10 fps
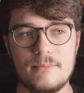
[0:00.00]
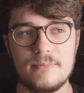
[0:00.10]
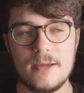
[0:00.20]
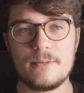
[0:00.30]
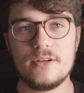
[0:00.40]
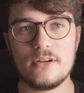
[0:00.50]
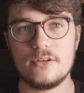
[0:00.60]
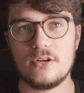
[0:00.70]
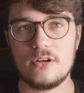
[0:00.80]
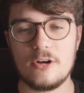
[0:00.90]
people who
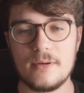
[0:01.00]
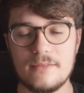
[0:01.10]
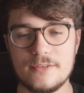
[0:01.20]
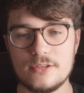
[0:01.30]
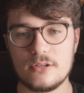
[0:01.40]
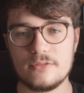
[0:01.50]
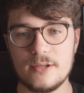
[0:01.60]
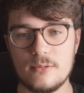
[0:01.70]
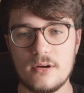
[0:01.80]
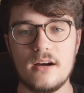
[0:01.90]
don't know a lot about
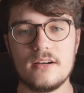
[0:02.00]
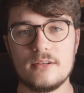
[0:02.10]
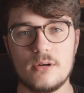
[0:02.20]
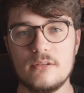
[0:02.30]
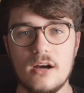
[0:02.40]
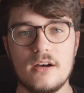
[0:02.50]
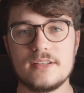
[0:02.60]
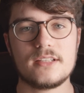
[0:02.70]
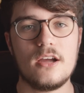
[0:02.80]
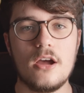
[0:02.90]
photography won't
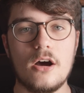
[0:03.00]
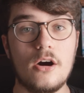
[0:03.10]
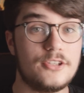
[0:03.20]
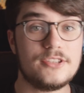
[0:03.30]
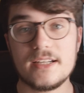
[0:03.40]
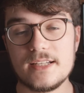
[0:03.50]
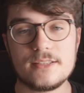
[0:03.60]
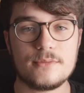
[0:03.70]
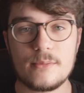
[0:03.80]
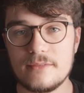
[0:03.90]
ask, oh, do you take
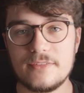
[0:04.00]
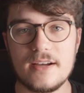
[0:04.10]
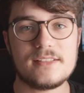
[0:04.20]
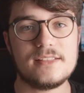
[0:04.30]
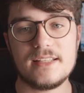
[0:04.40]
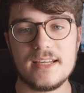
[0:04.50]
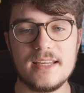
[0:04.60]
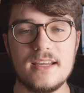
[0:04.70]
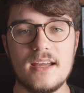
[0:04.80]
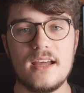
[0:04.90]
this with a
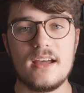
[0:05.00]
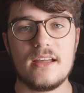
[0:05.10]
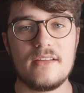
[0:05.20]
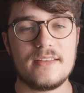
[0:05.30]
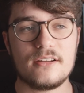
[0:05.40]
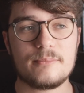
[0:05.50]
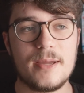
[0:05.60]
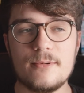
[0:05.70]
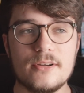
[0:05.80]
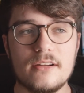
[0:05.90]
1000D? They're not,
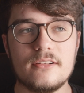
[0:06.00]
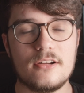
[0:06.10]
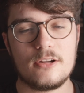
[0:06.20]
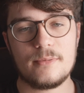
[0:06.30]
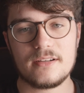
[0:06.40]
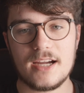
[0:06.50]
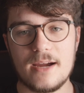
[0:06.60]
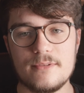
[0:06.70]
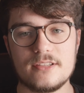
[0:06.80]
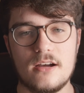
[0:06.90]
people who don't know a lot about
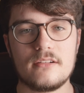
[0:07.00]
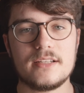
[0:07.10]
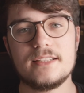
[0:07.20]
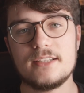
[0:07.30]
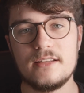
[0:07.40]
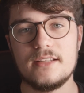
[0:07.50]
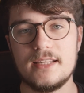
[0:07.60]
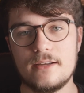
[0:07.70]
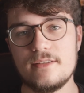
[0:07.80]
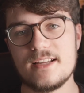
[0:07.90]
cameras aren't going to turn their
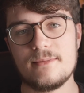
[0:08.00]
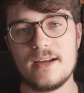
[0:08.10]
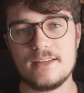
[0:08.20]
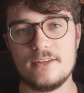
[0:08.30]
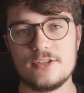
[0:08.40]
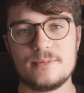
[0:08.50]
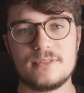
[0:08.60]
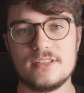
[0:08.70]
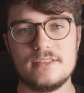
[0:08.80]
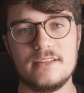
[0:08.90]
nose up at you just
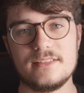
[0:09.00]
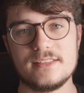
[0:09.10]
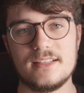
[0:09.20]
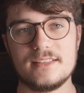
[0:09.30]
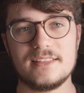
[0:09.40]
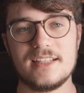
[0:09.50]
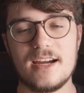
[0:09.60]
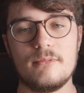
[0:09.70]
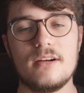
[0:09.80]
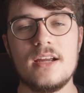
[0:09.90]
because you use a certain
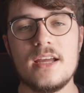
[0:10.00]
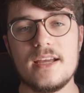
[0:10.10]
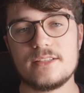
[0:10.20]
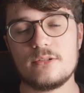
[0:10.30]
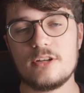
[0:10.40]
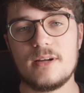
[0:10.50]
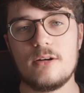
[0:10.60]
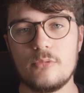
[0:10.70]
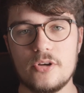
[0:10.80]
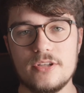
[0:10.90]
camera. It's all
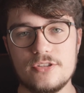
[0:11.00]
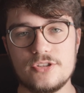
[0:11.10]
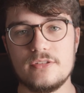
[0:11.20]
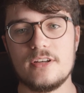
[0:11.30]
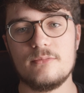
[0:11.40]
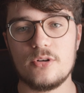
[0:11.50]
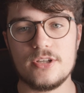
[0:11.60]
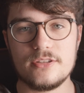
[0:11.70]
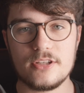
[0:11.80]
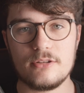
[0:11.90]
about what you shoot and what
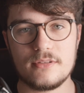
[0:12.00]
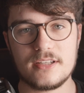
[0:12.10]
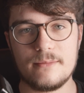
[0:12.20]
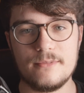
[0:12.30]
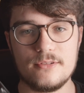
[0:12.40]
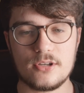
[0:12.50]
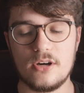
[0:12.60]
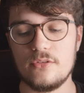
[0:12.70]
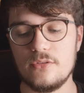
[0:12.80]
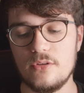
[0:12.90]
you do with the camera you've
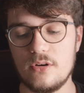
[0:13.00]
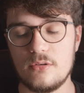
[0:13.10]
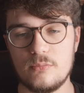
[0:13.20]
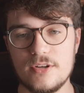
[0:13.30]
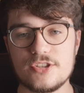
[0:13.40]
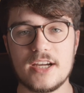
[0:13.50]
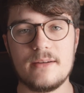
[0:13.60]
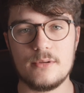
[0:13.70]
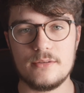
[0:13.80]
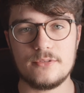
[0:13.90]
got, not which
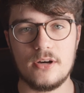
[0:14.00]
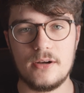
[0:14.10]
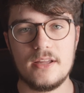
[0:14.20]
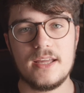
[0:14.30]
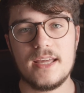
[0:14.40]
camera you've got,